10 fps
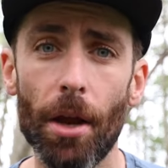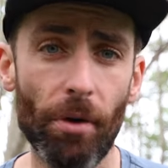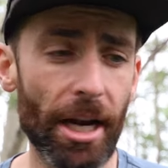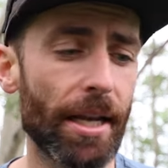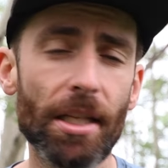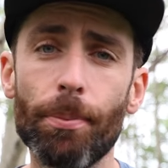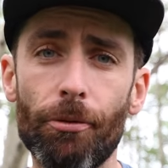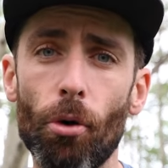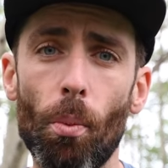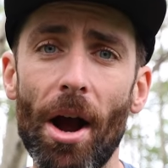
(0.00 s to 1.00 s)
It really does
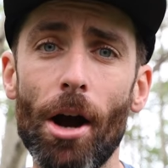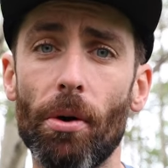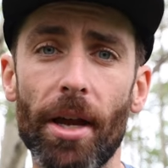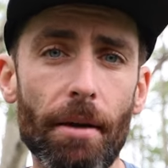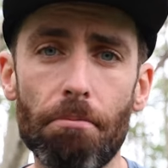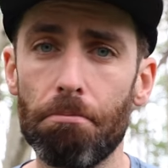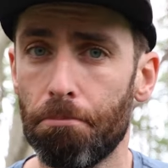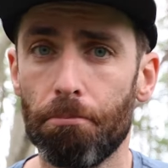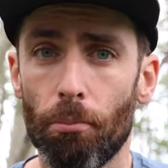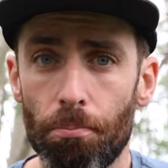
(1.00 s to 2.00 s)
perform well in
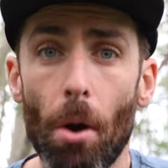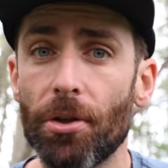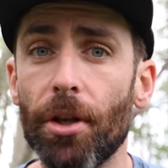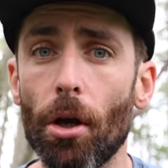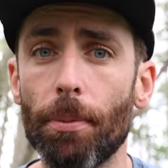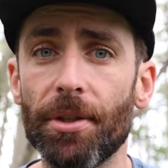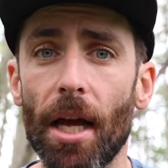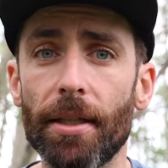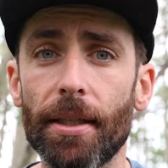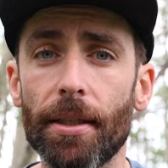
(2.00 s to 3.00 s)
most
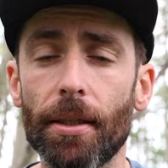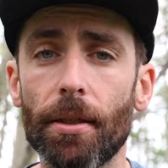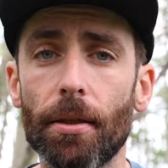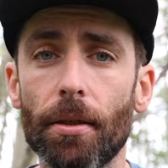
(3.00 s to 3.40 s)
circumstances.